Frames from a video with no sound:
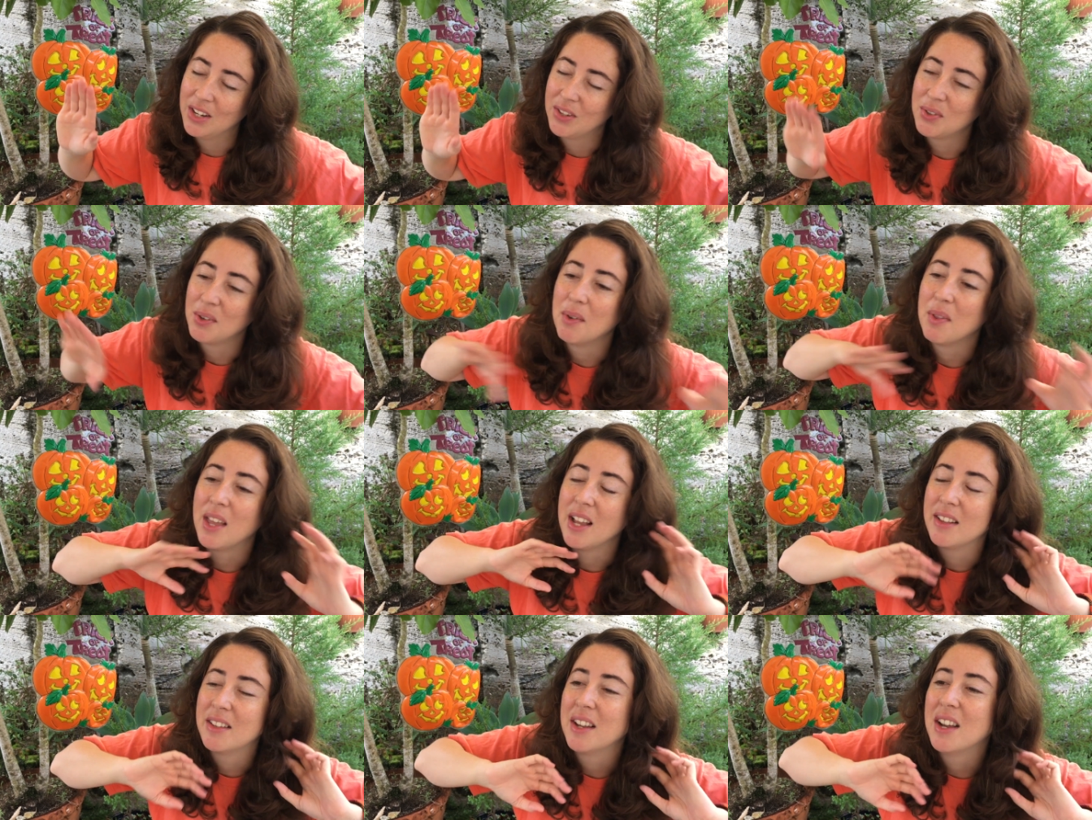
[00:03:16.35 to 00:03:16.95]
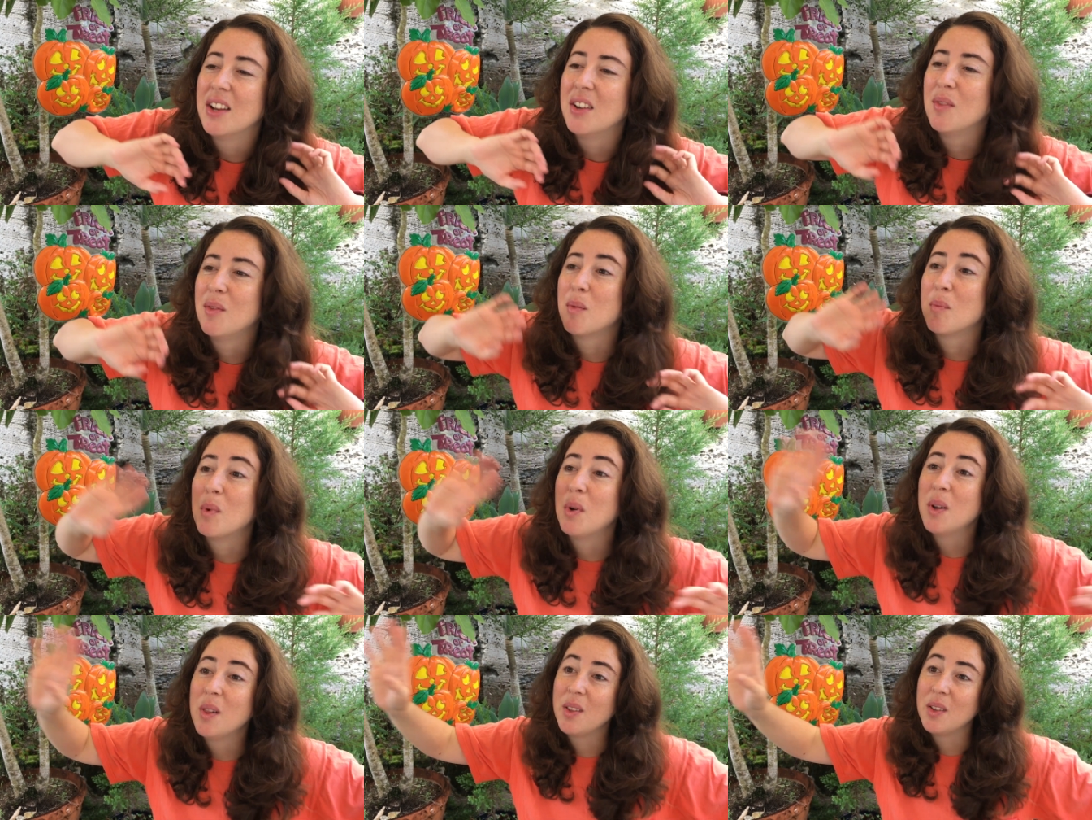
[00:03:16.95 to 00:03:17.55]
So that's kind of the
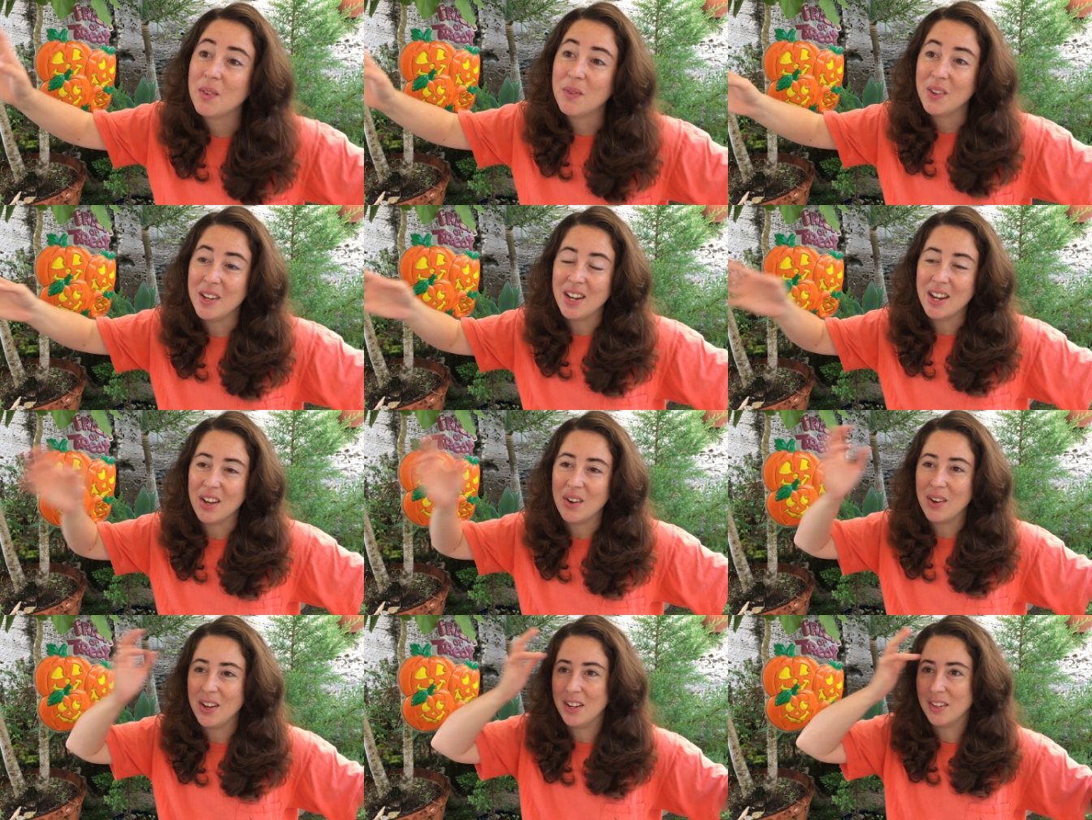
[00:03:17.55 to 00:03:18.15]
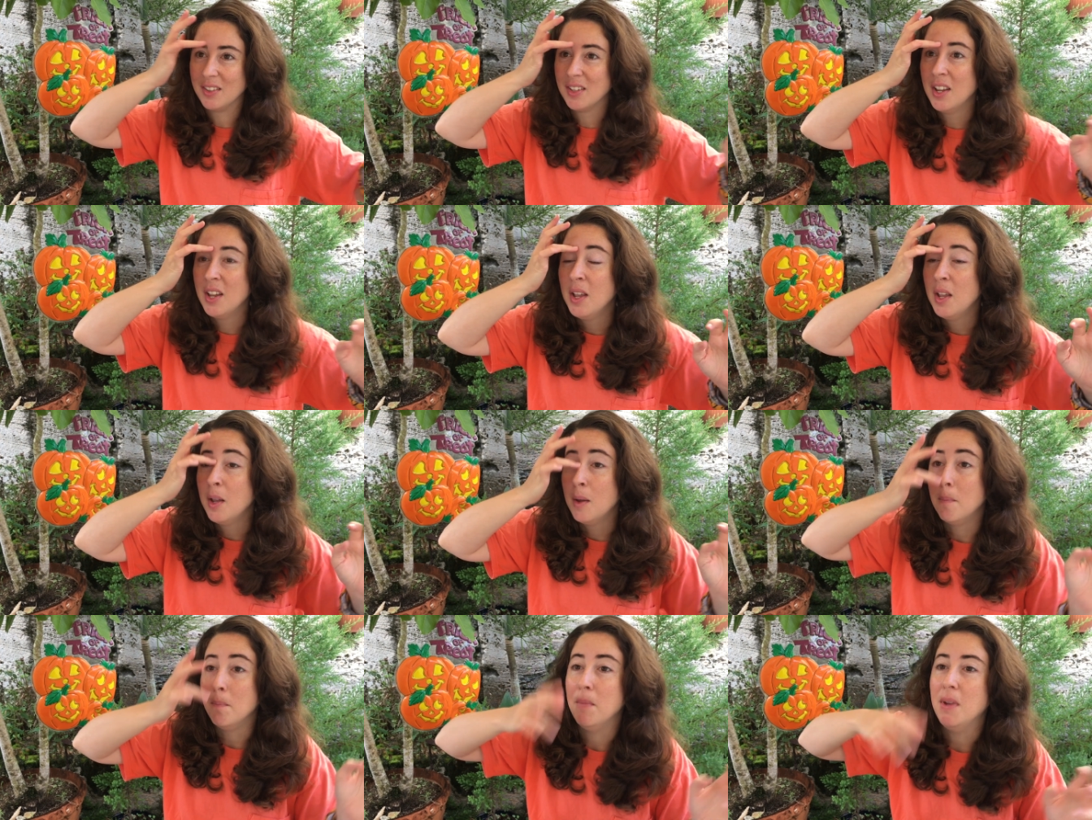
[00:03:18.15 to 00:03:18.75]
point of this video, is
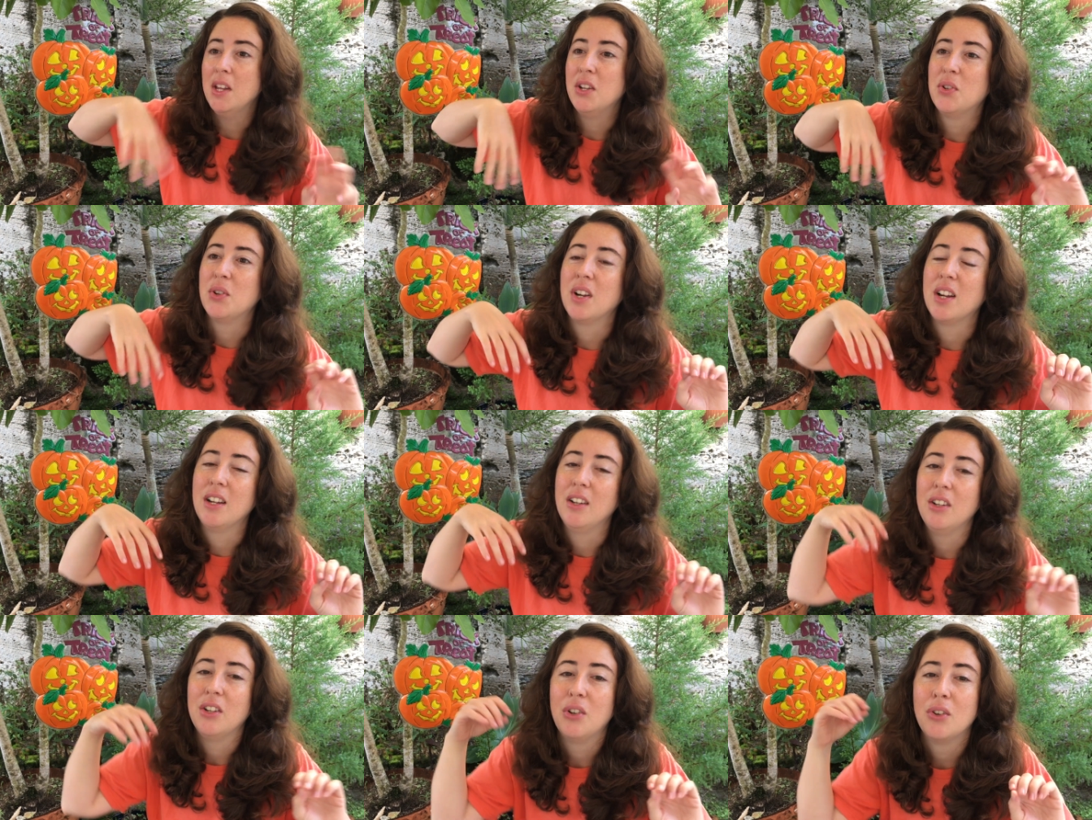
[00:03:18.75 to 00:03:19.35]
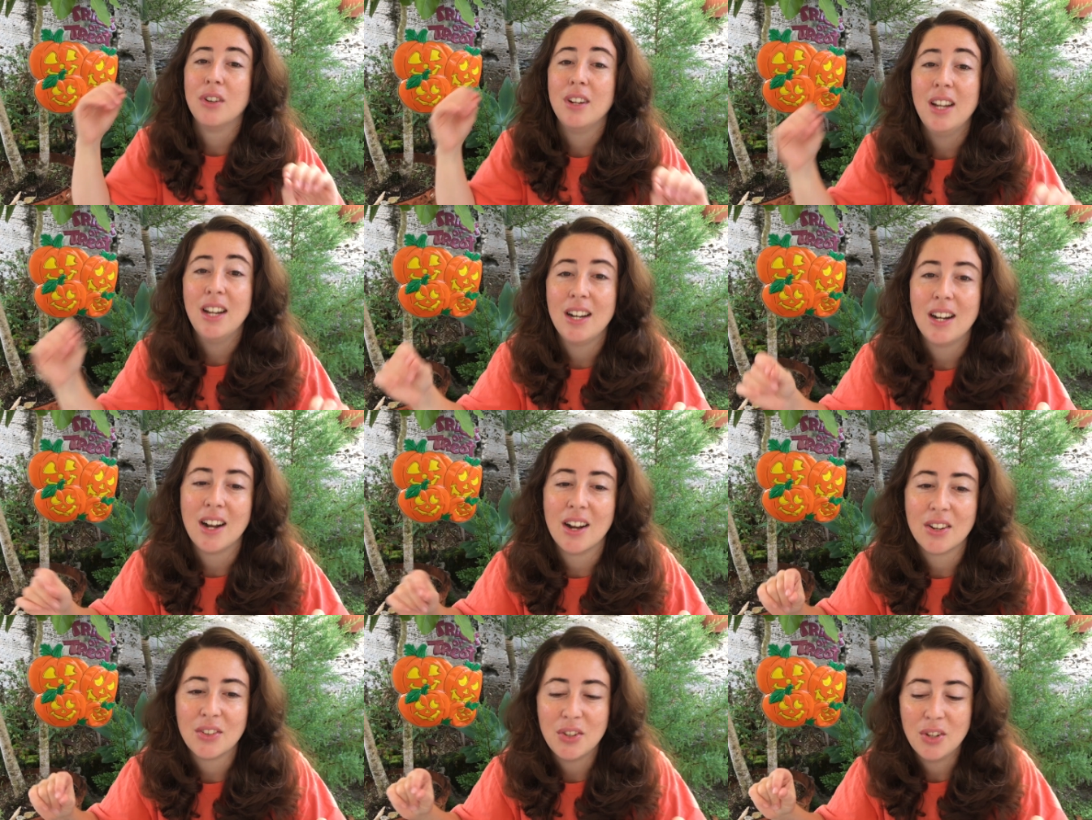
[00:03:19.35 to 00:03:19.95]
me trying to create
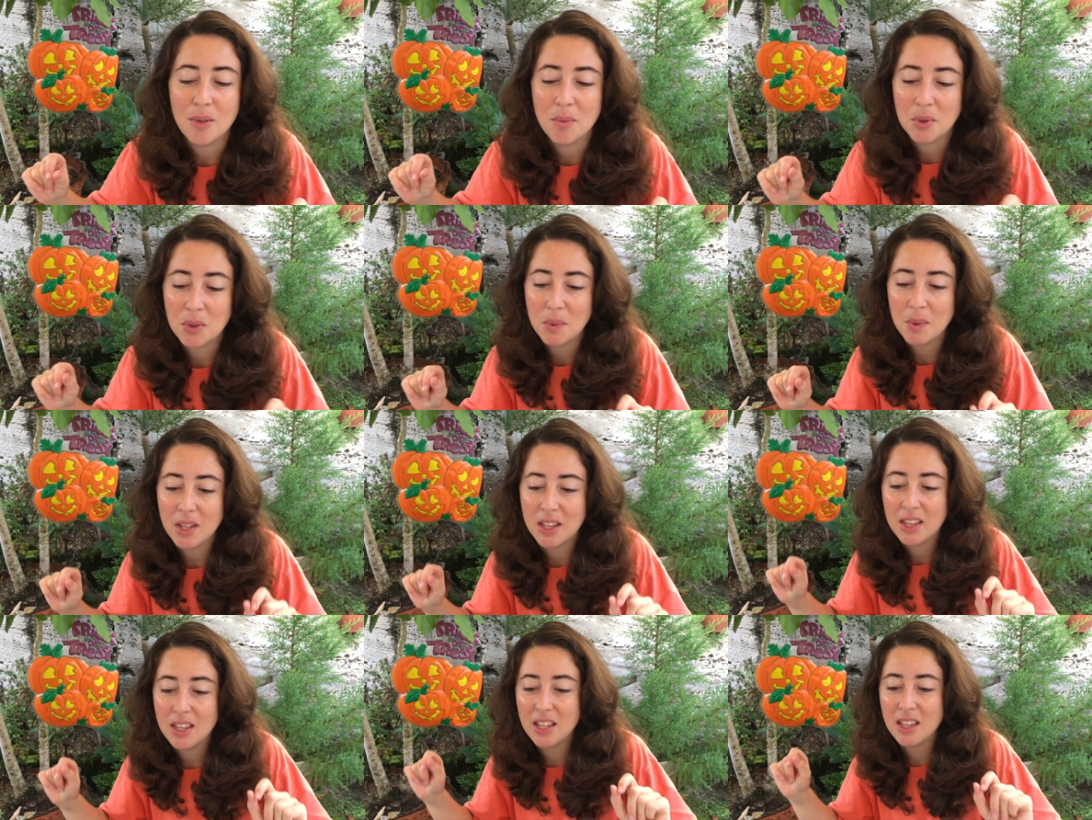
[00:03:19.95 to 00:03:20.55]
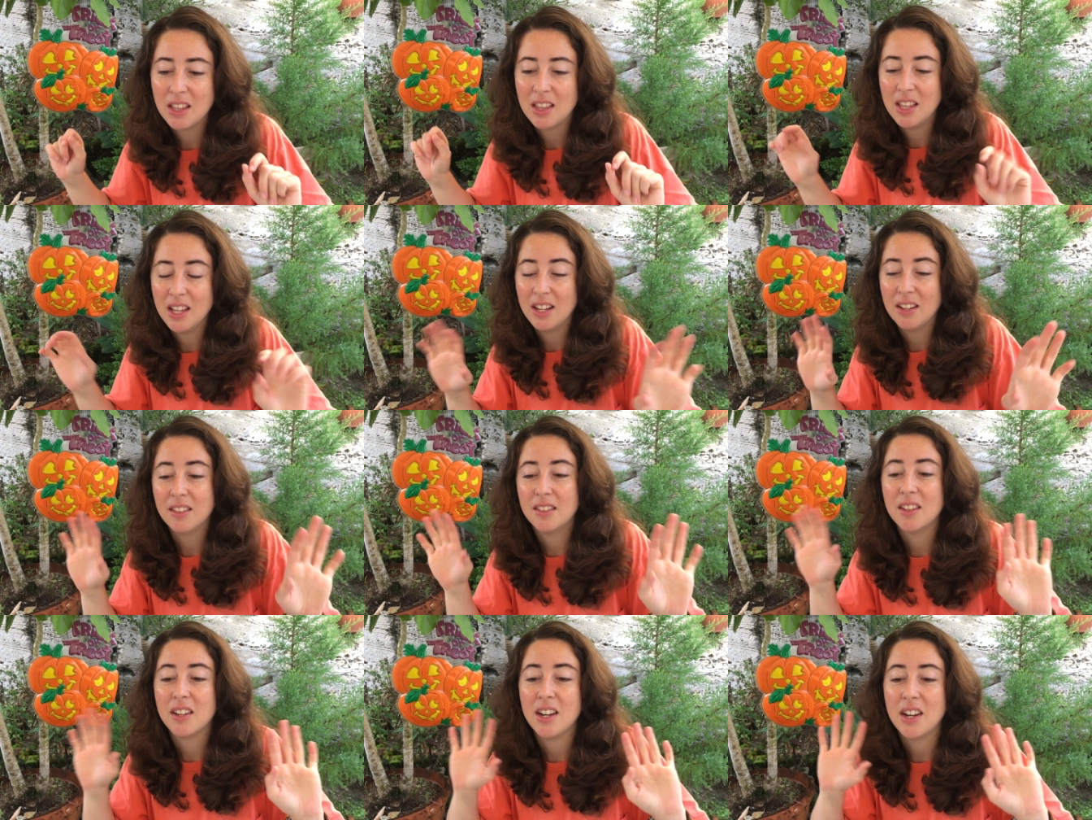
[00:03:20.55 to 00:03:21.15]
costumes with
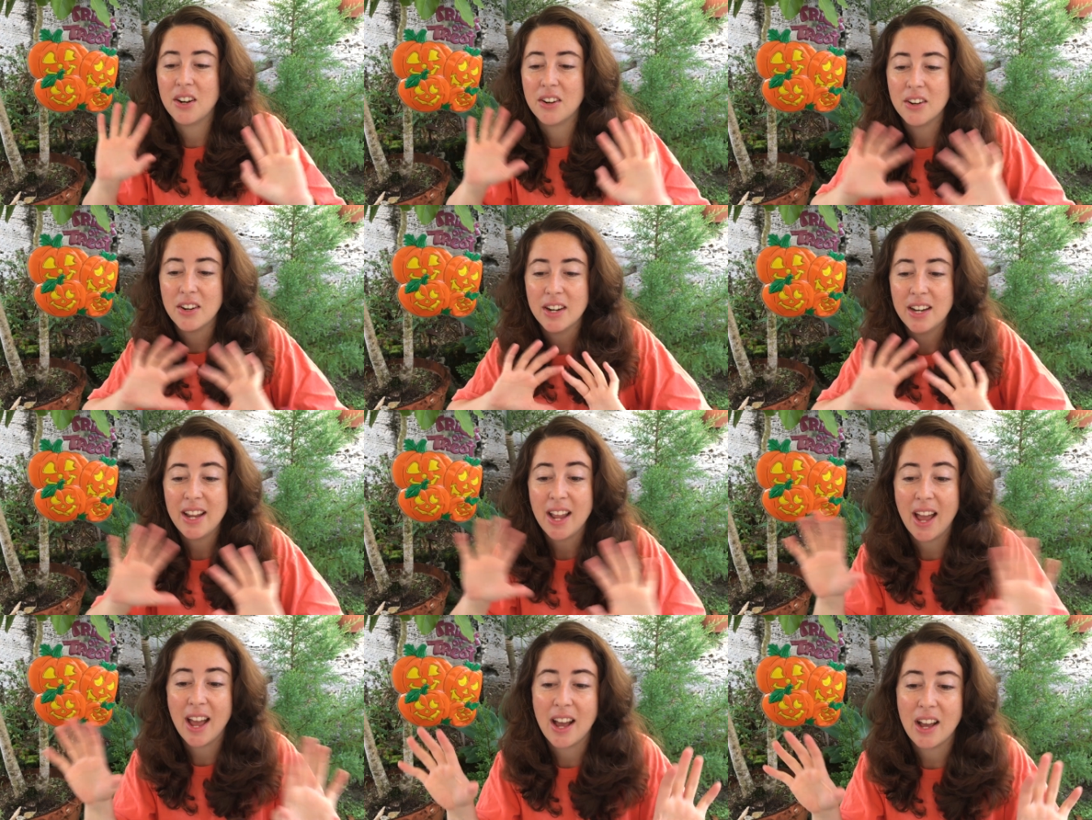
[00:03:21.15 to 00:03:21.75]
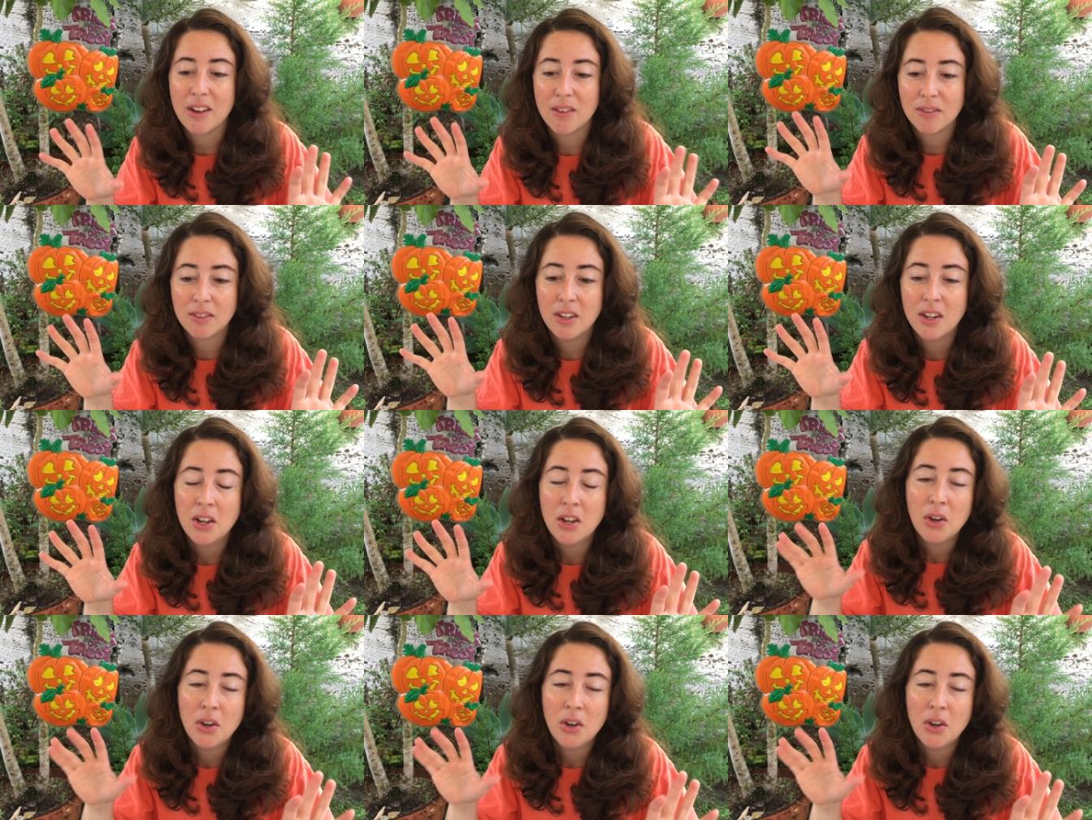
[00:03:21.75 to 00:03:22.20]
things that I already have